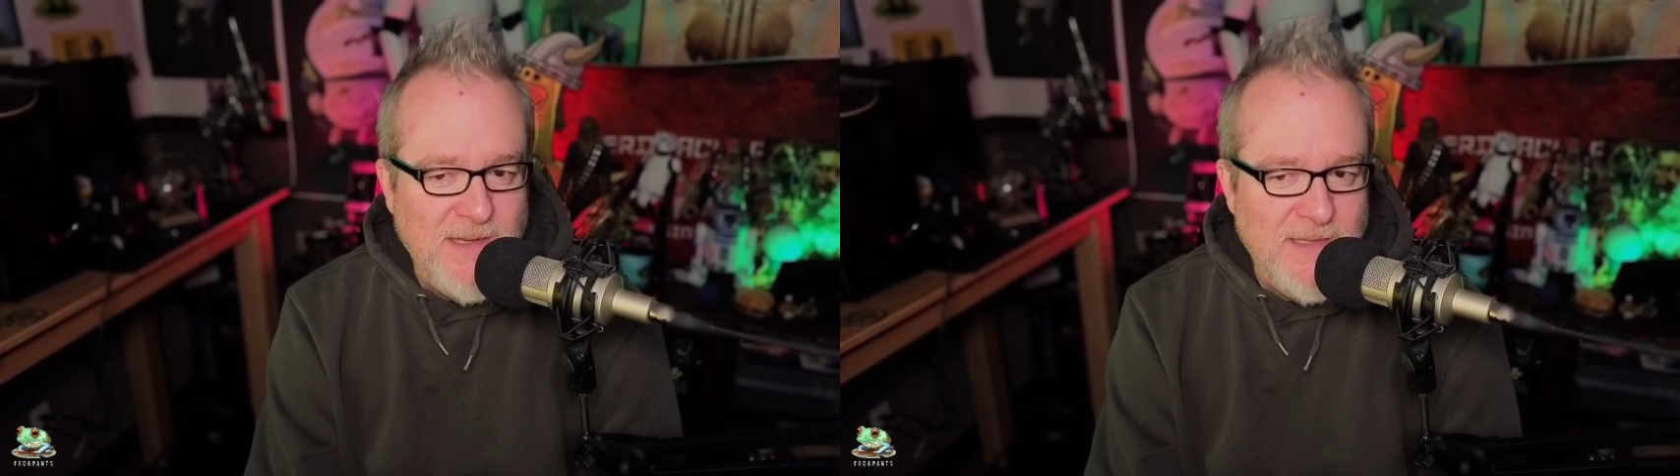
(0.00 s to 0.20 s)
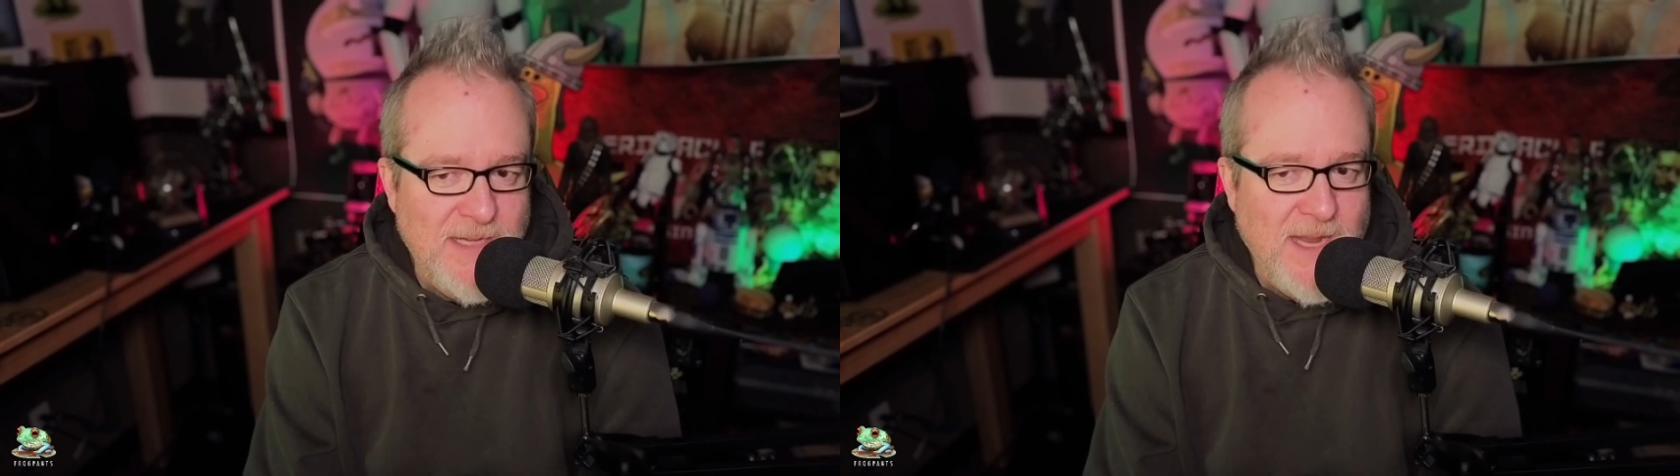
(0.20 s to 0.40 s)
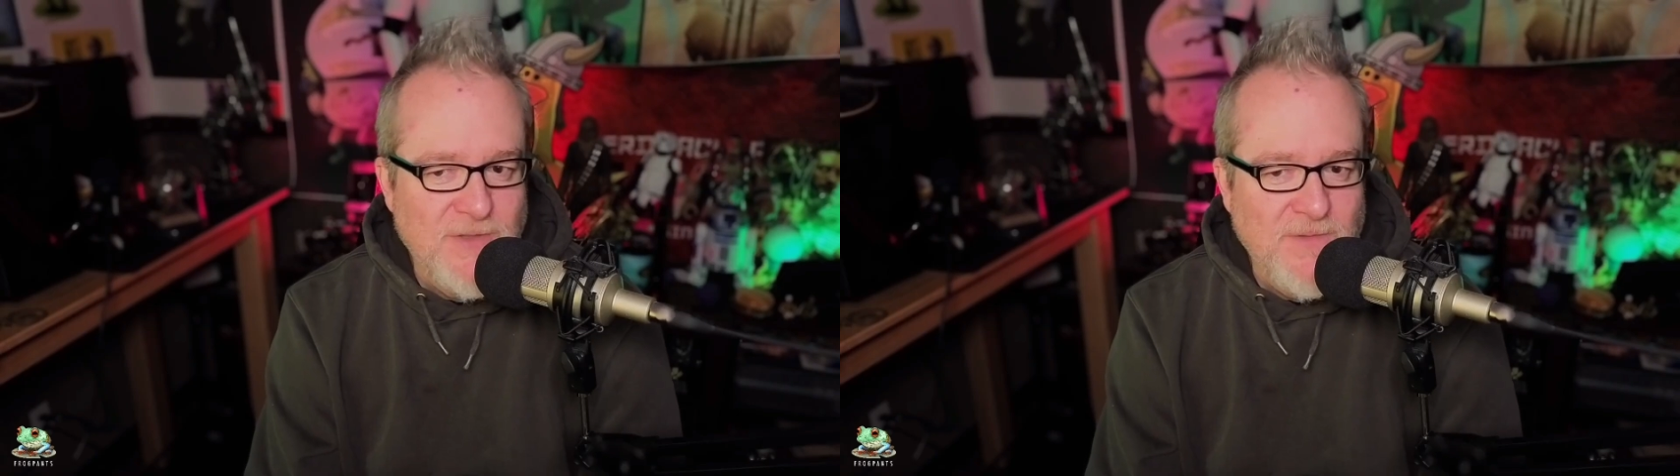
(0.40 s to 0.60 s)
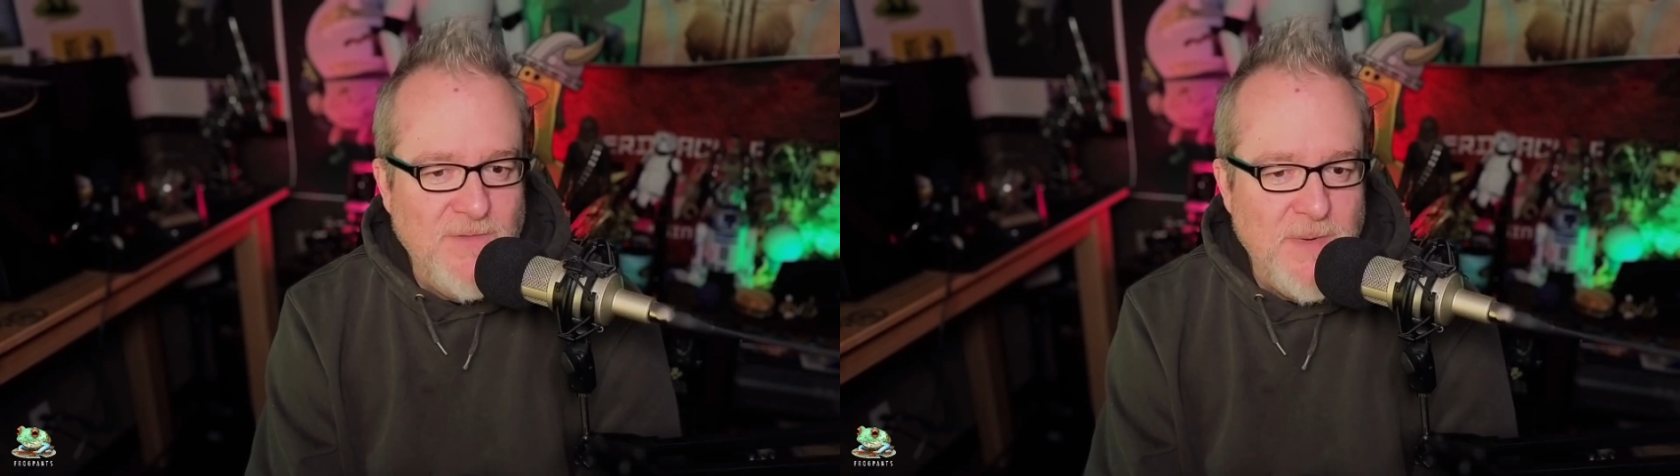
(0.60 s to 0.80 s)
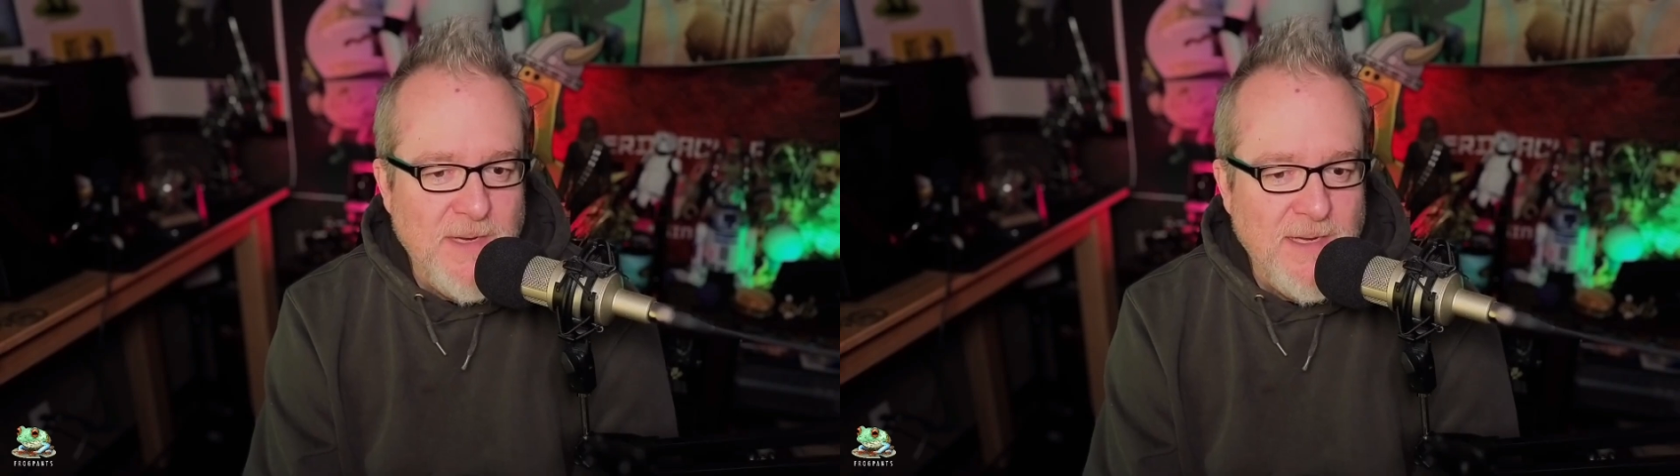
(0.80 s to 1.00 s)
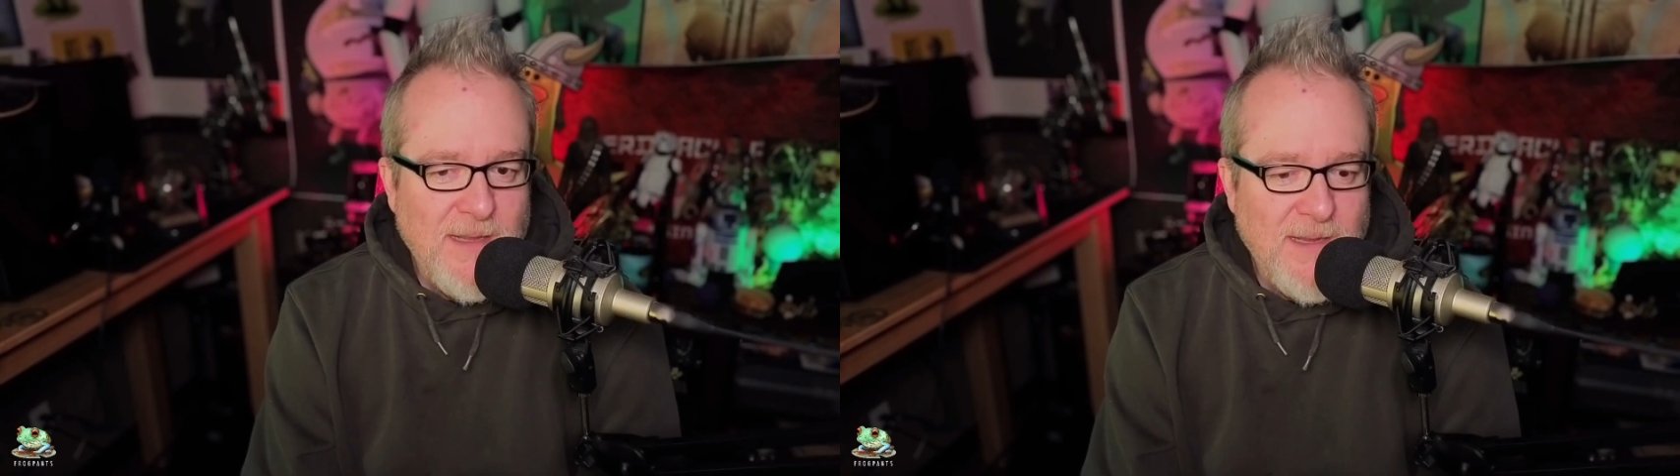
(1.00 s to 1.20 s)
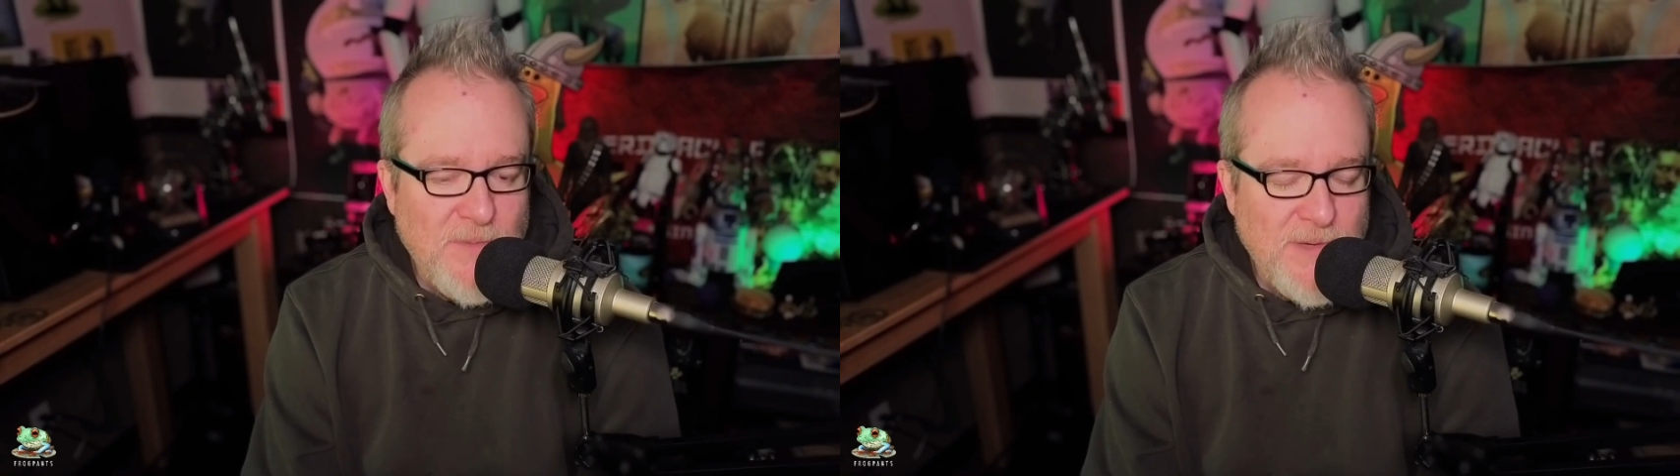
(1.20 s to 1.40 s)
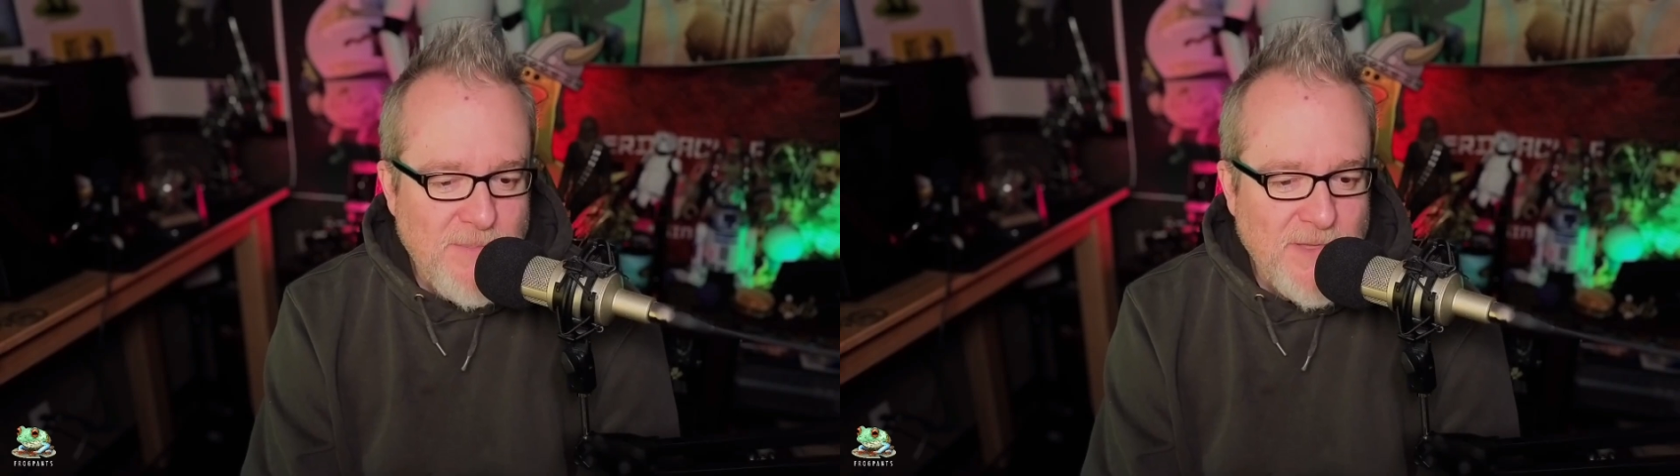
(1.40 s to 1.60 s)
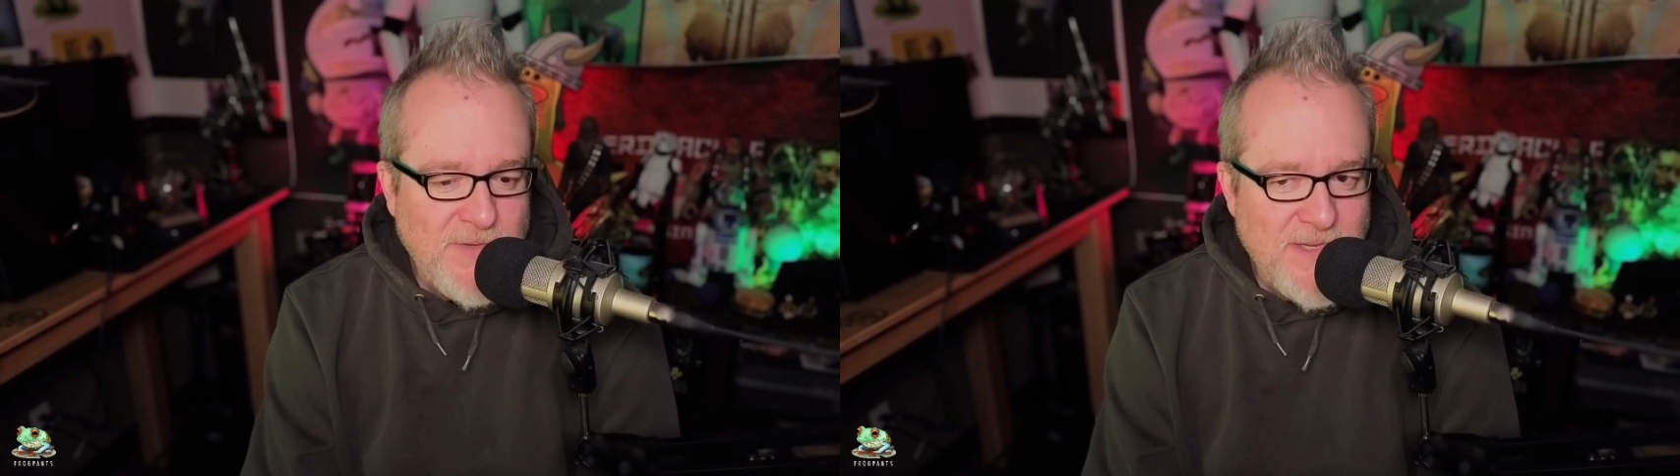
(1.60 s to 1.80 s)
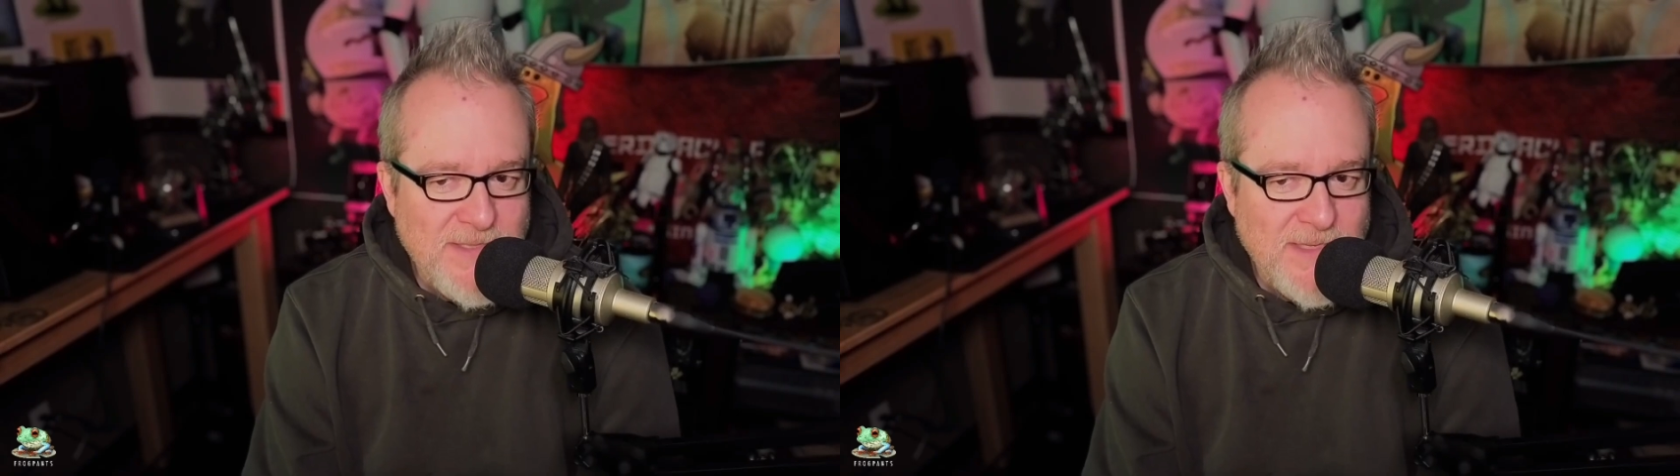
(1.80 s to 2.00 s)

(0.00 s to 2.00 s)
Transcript: nostalgia for me when he built these